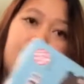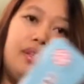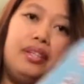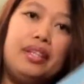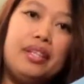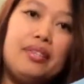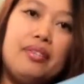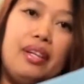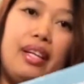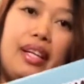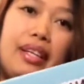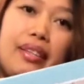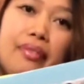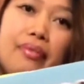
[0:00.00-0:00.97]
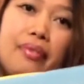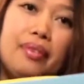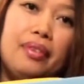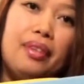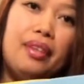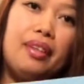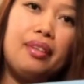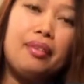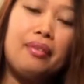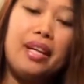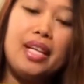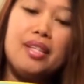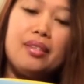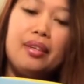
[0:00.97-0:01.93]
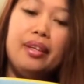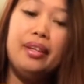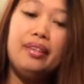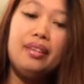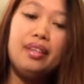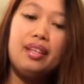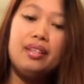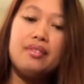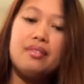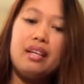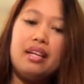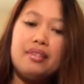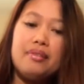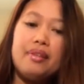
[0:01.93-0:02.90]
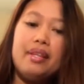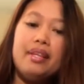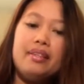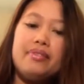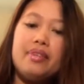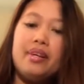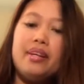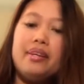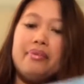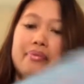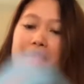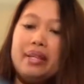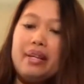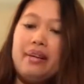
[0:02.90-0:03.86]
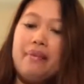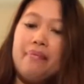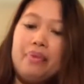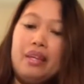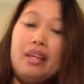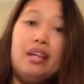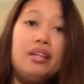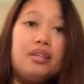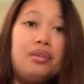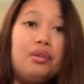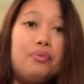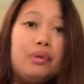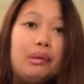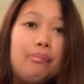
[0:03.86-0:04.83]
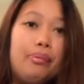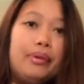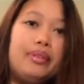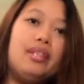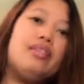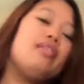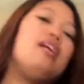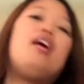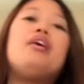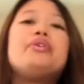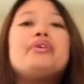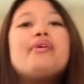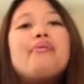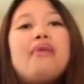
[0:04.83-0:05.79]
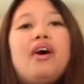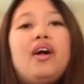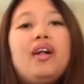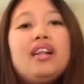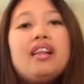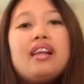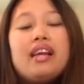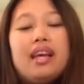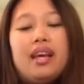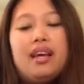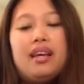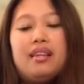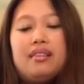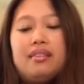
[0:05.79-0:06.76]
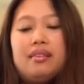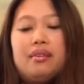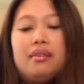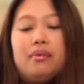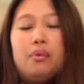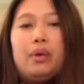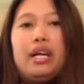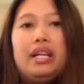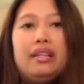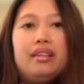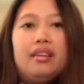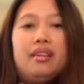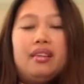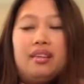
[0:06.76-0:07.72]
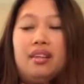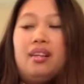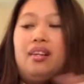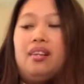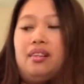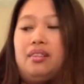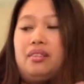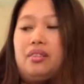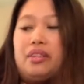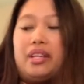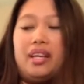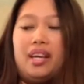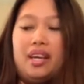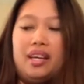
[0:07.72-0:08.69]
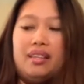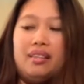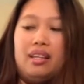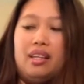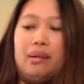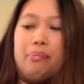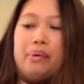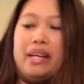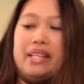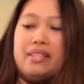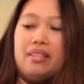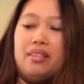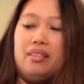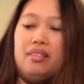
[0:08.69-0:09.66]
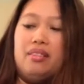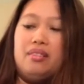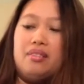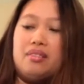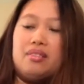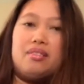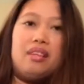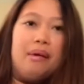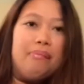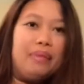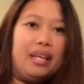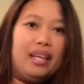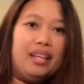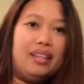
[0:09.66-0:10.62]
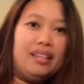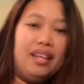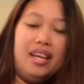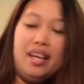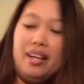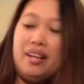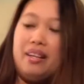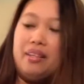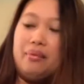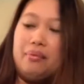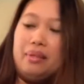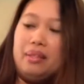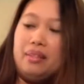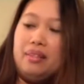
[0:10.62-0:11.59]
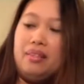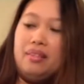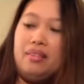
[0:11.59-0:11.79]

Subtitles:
Learning chart for Grayson. It's actually a chart where you will put it on your wall, and when your kid press on something in here, it will